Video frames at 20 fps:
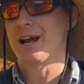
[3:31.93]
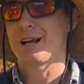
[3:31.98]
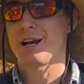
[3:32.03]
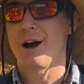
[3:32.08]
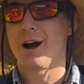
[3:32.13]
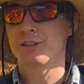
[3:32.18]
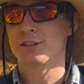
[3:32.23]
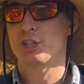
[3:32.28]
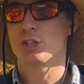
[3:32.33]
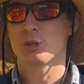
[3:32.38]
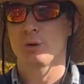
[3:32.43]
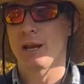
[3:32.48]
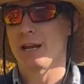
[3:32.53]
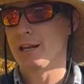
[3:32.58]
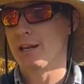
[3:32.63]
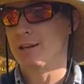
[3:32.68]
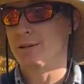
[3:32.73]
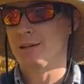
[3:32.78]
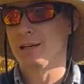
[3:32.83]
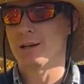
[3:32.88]

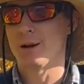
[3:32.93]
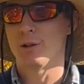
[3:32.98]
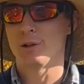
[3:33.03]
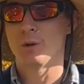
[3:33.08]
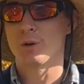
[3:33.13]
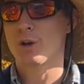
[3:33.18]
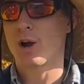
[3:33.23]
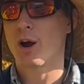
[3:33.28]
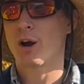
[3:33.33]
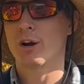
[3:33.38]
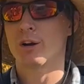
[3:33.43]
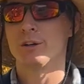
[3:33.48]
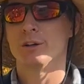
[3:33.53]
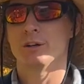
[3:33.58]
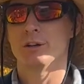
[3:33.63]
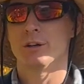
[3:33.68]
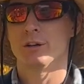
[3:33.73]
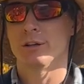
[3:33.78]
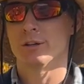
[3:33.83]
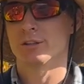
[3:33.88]
concentrated, a little garden,
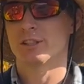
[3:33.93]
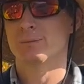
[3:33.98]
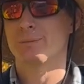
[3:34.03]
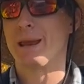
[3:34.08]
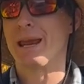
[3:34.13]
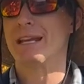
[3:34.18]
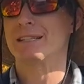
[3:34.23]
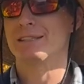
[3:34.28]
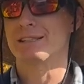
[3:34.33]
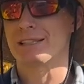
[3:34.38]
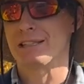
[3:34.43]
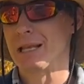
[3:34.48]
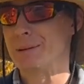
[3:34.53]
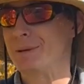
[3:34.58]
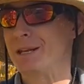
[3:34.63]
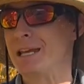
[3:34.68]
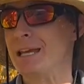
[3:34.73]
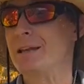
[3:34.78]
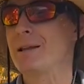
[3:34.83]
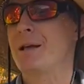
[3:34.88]
or your space is
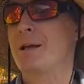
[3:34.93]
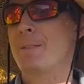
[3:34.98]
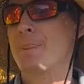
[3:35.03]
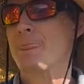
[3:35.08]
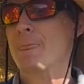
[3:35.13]
limited,